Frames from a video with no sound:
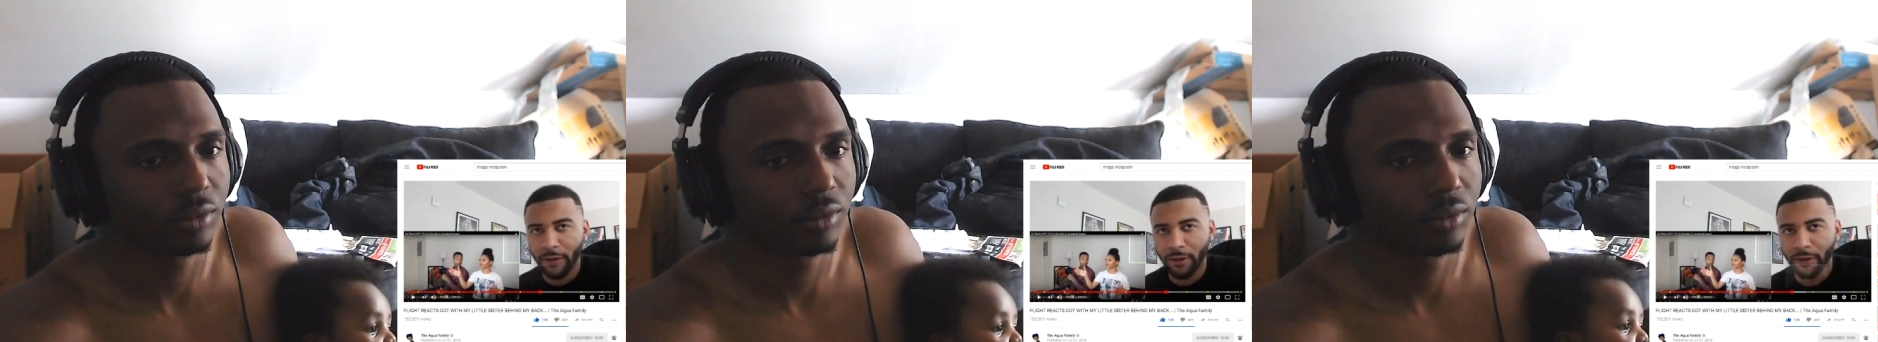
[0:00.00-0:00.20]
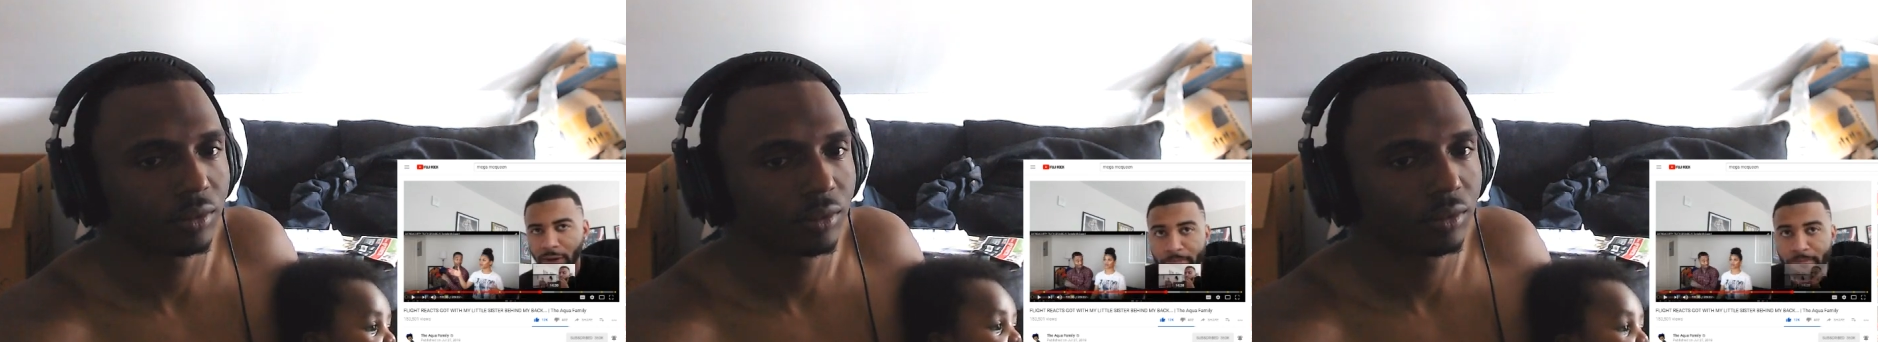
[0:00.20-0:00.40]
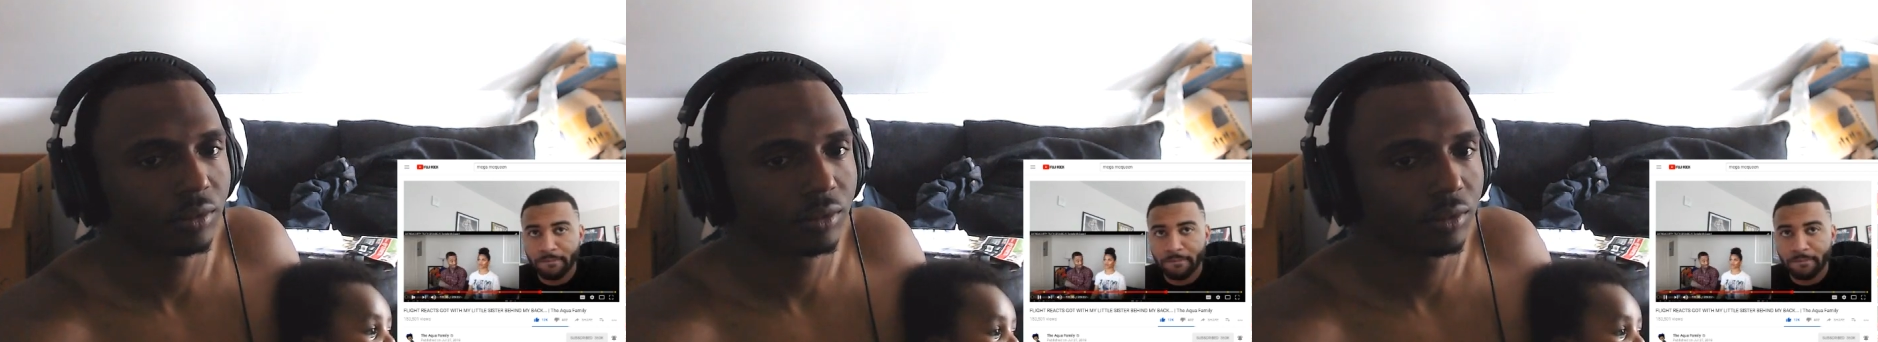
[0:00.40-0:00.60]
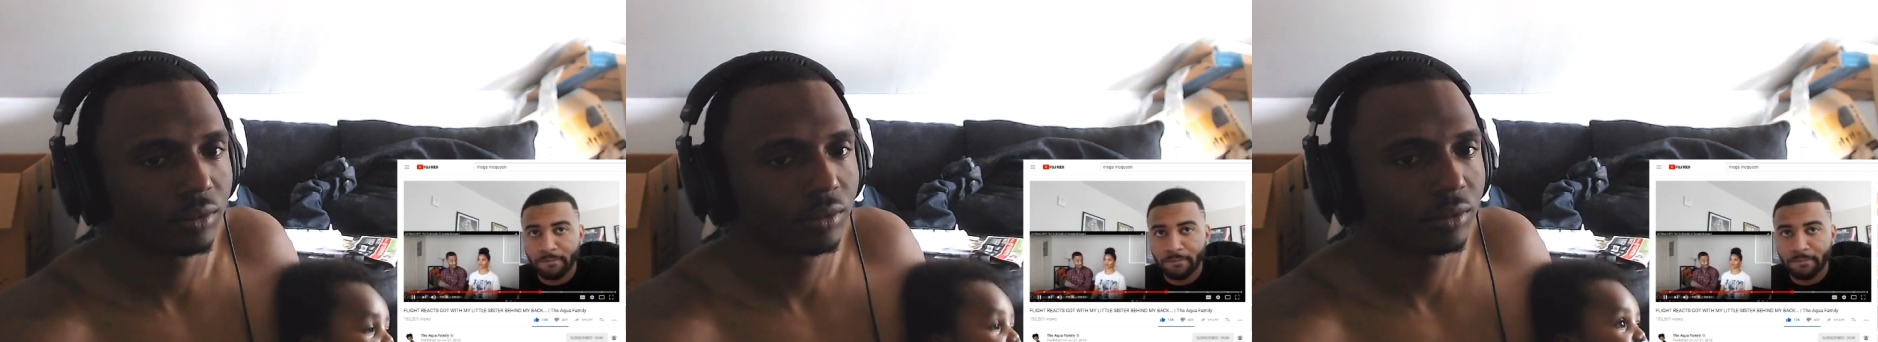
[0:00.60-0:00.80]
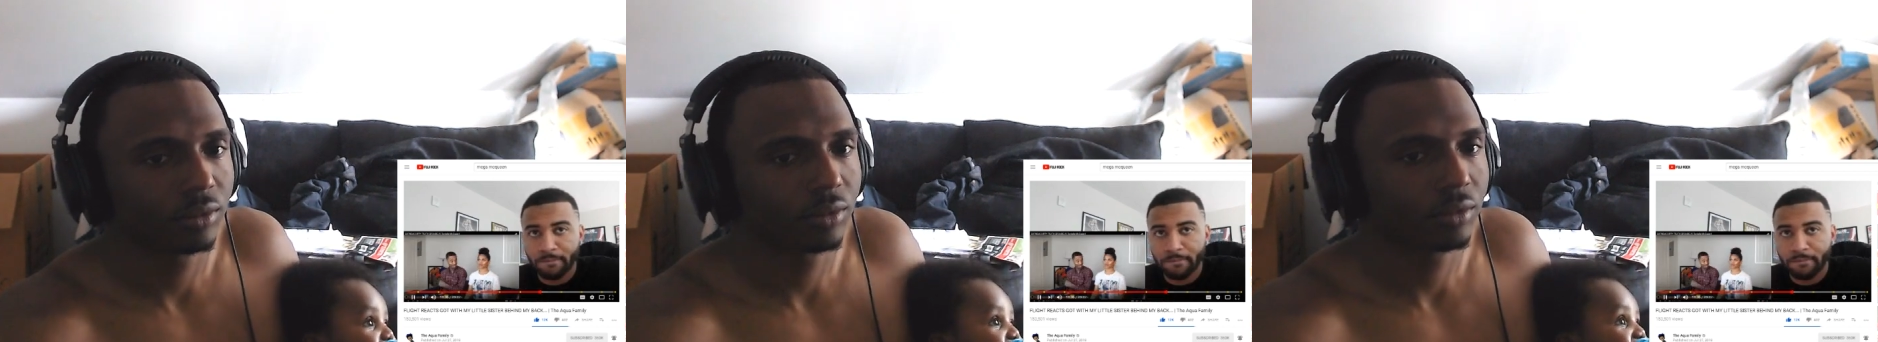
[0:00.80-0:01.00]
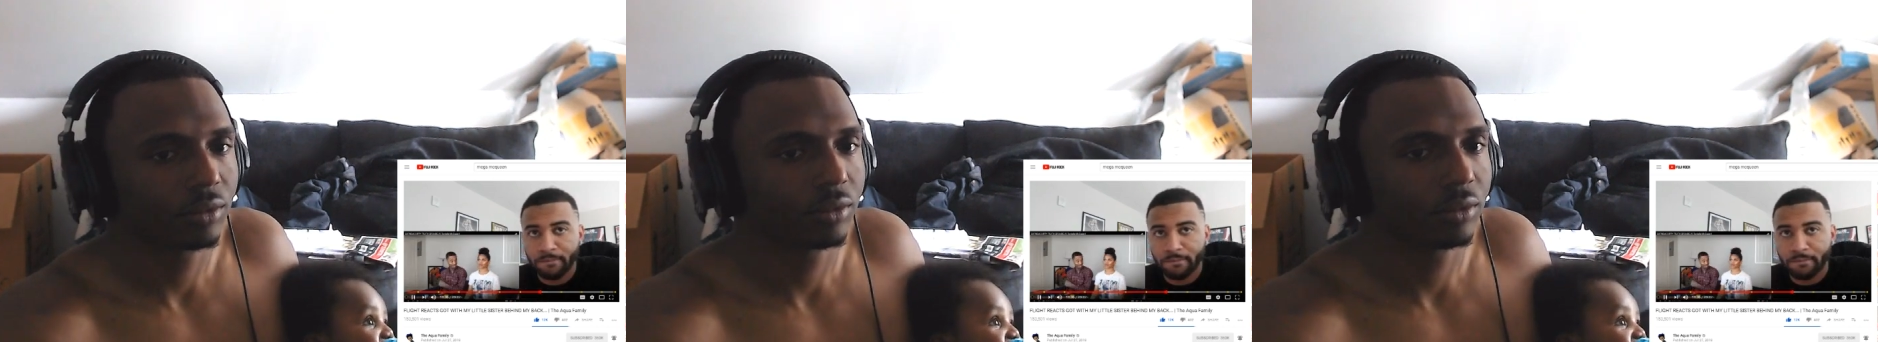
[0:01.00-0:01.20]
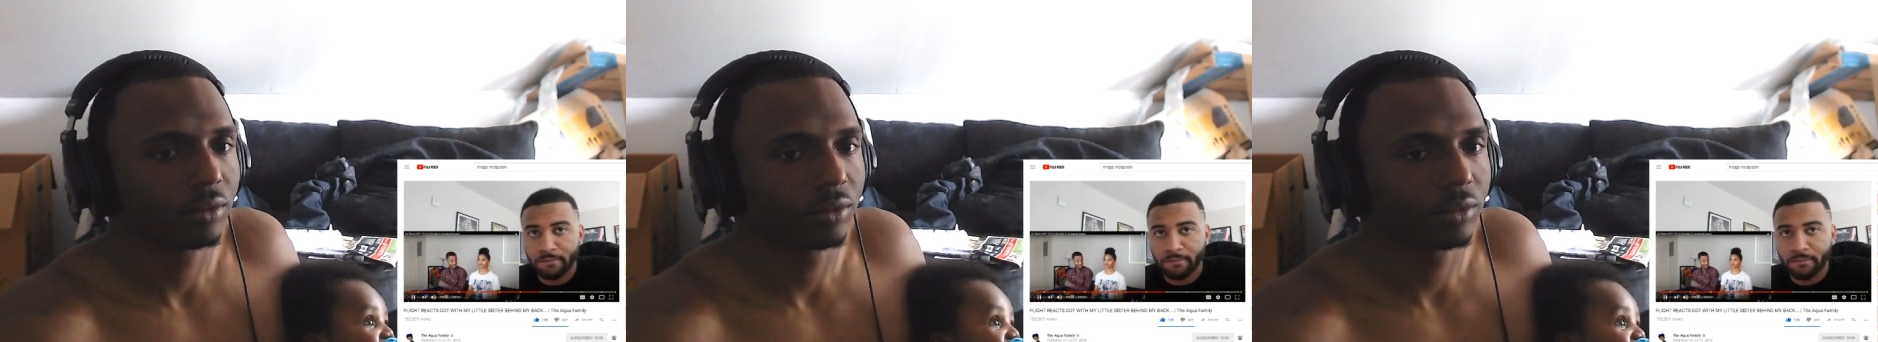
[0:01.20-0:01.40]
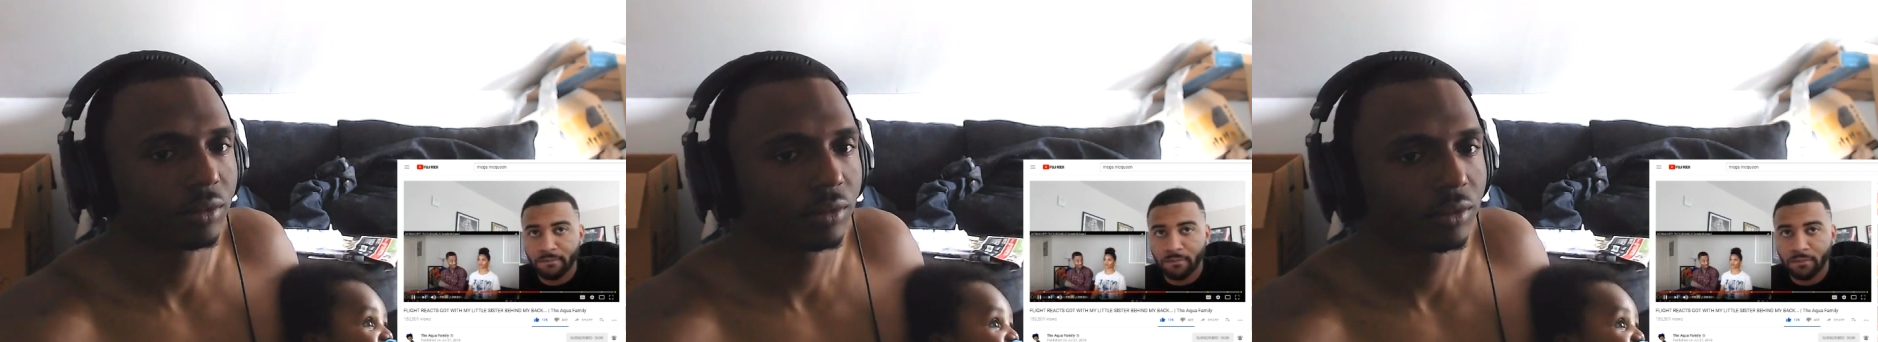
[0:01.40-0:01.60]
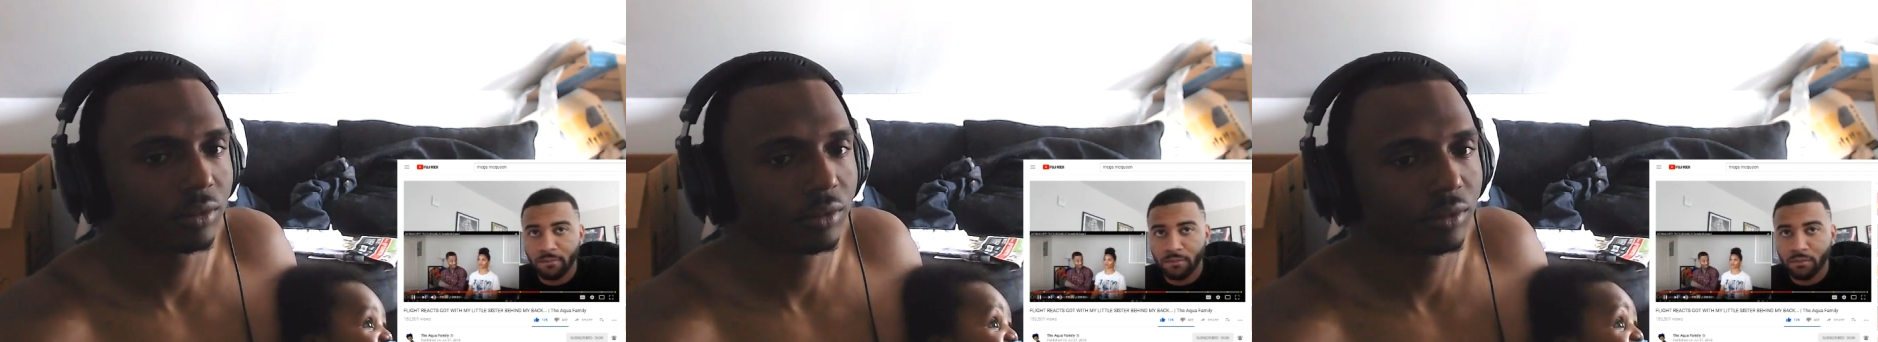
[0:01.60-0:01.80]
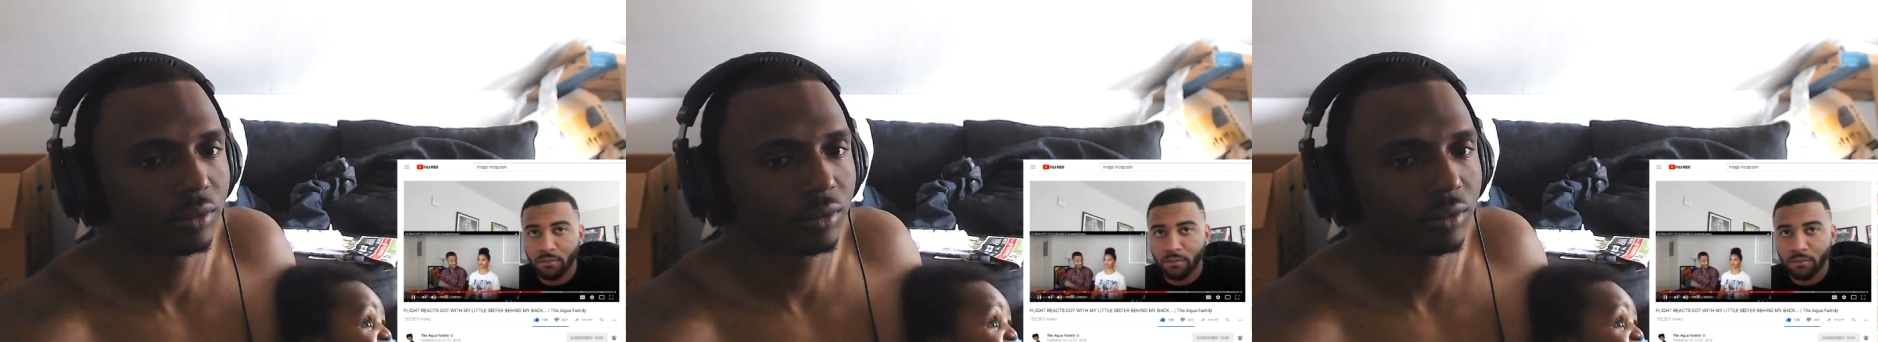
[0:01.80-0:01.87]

(no one is talking)